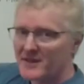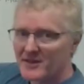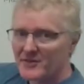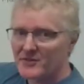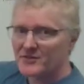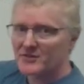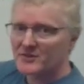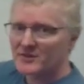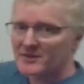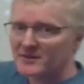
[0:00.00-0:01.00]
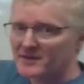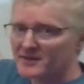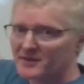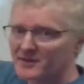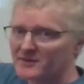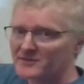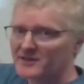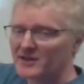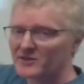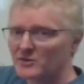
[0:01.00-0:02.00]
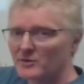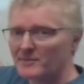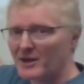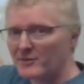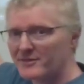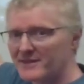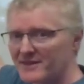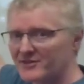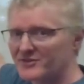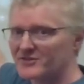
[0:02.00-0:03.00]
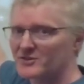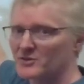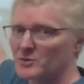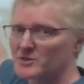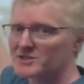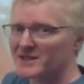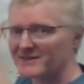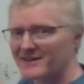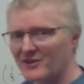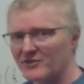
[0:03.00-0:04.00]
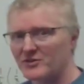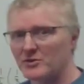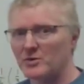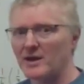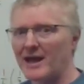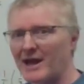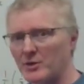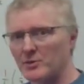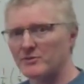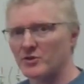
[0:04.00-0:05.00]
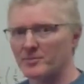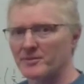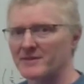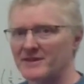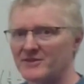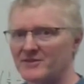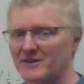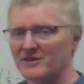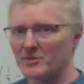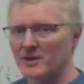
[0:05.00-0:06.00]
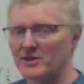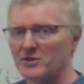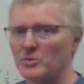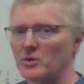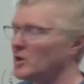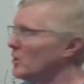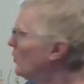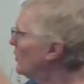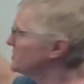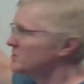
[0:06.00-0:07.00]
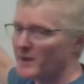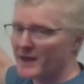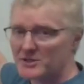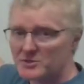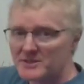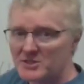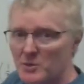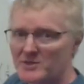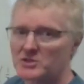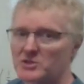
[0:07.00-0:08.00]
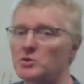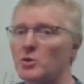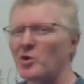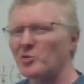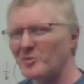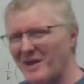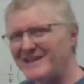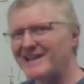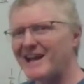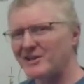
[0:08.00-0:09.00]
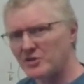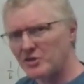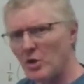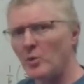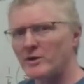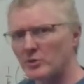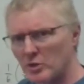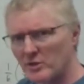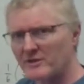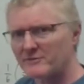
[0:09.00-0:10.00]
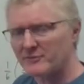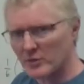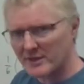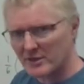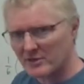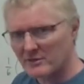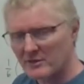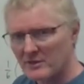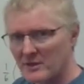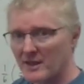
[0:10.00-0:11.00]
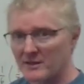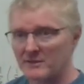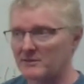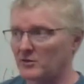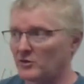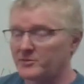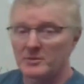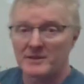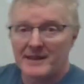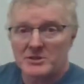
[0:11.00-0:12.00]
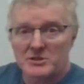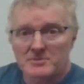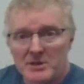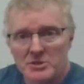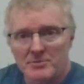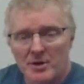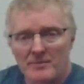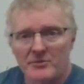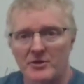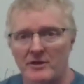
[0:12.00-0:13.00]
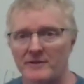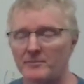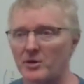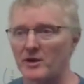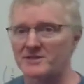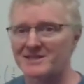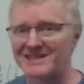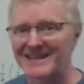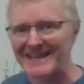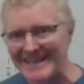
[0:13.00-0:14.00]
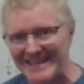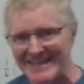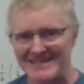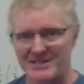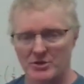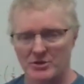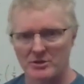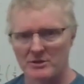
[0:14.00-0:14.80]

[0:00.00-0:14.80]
this tell you about this, which then tells you how to interpret these things, right? Once you answer these questions, you already kind of know what you're looking for here. And ultimately, that just makes your problem-solving process easier,